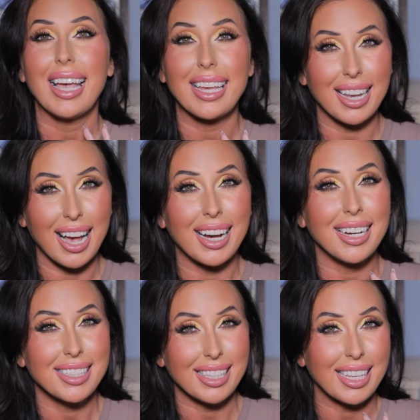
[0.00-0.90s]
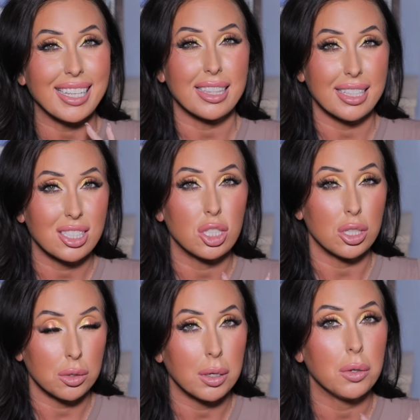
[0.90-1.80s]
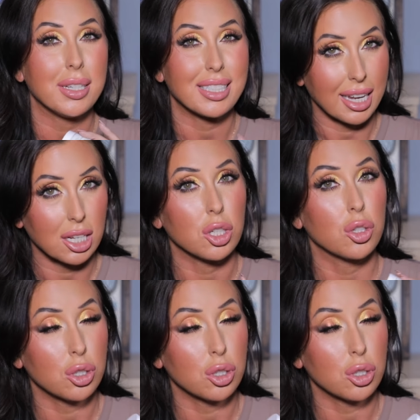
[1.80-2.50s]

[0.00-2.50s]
and I think this duo is at a